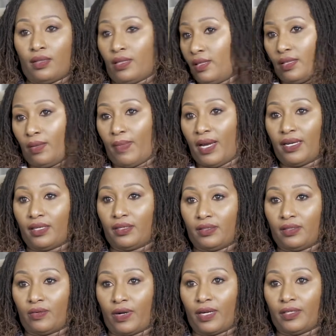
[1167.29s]
the, the
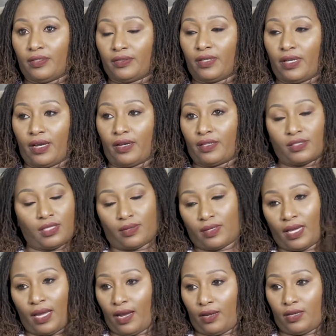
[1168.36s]
money. Yeah. Right? Yeah. So
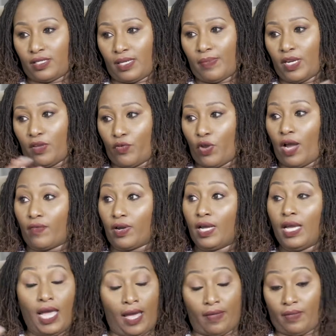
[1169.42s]
yeah, because I mean, if you have a,
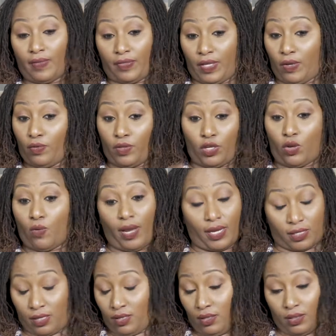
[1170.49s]
and then the thing with the U.S.,